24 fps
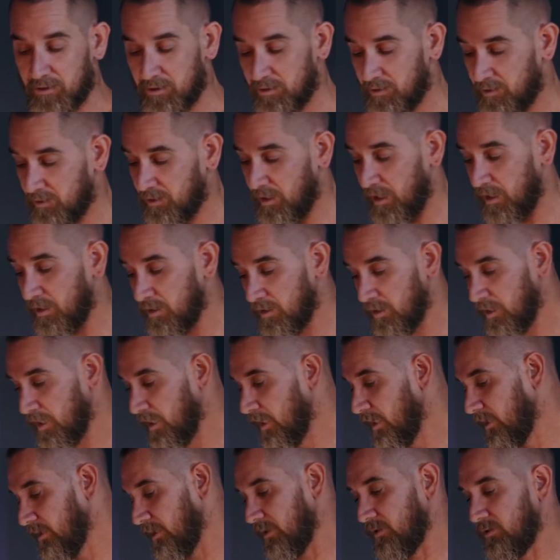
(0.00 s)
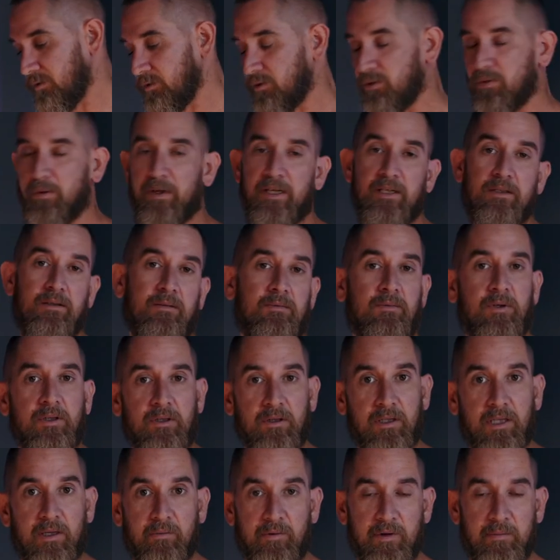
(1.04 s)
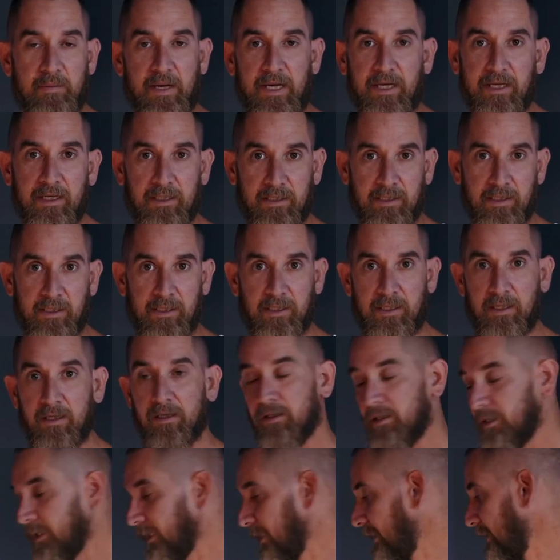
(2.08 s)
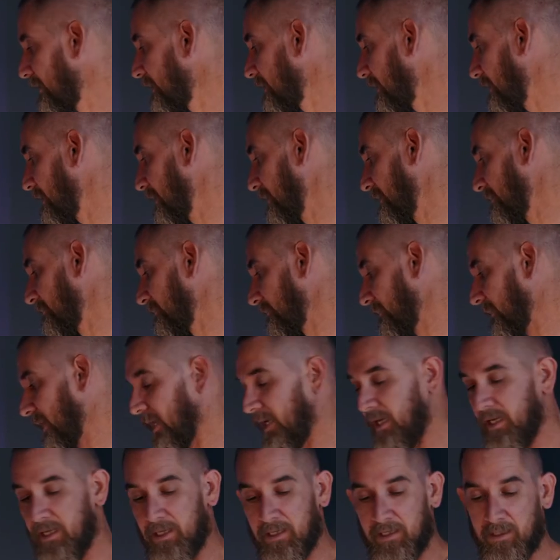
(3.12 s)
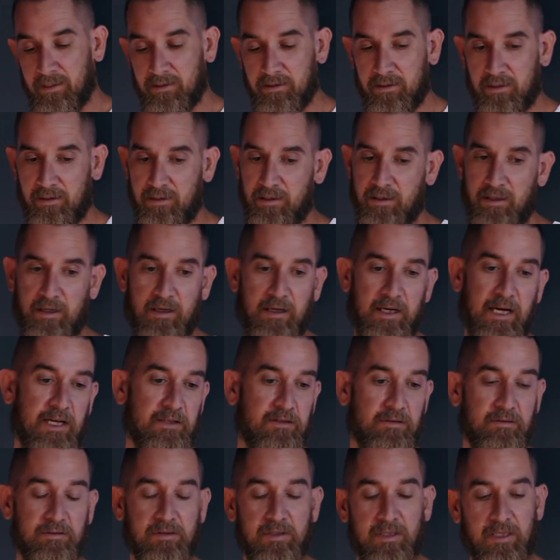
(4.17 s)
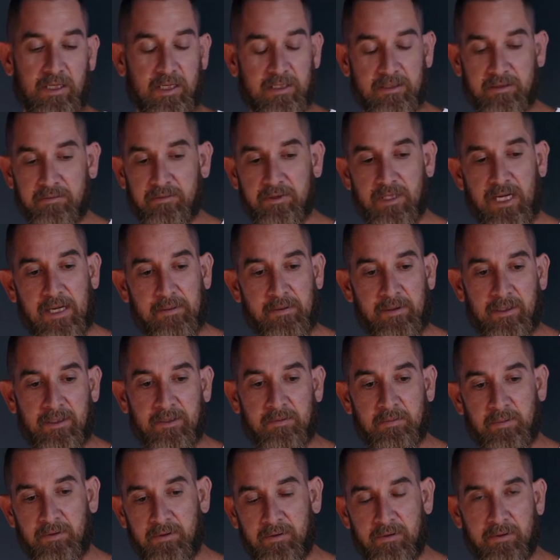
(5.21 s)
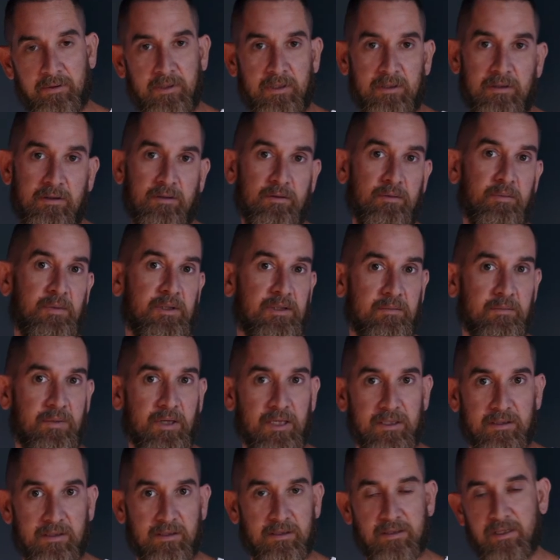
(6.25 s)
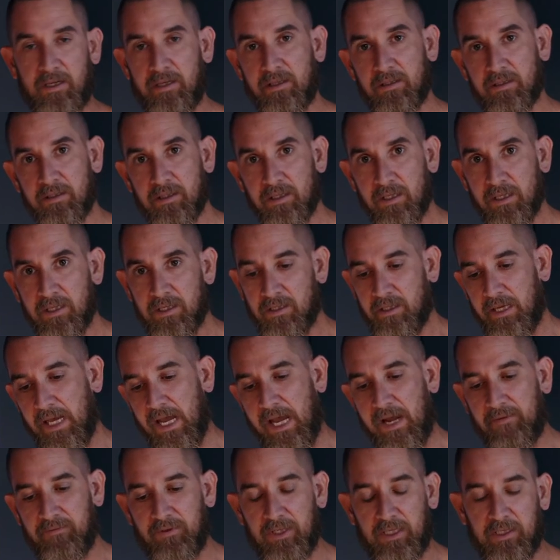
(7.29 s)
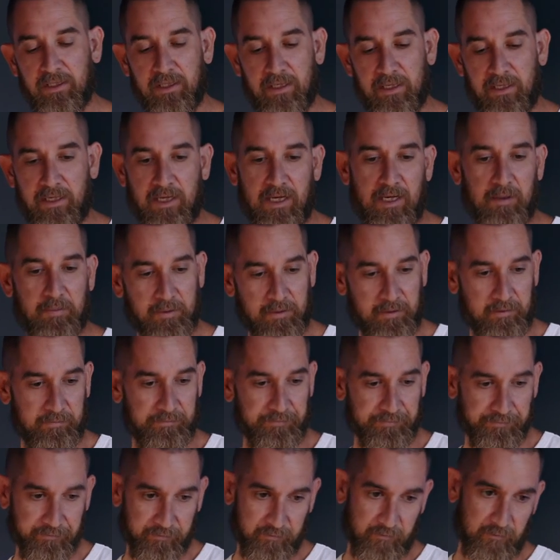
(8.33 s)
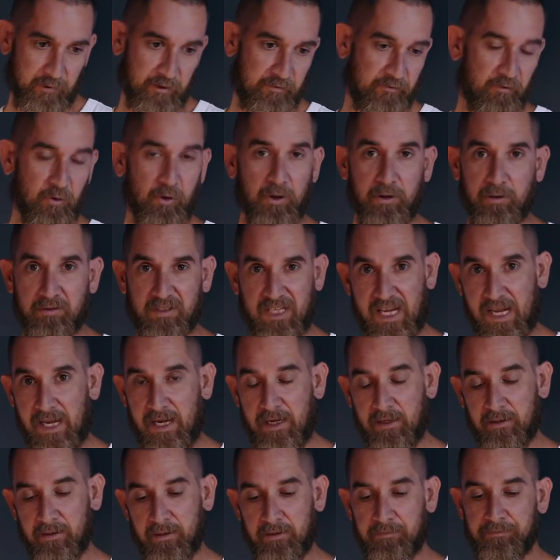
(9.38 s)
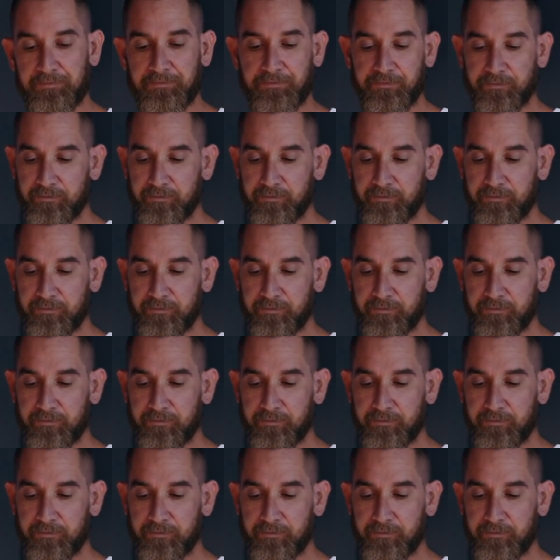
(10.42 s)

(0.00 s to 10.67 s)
so there's still tweaks and whatnot that we make in here. And you know, as you'll see as I'm shaping this board, there's still bits and pieces that you have to clean up and foil down and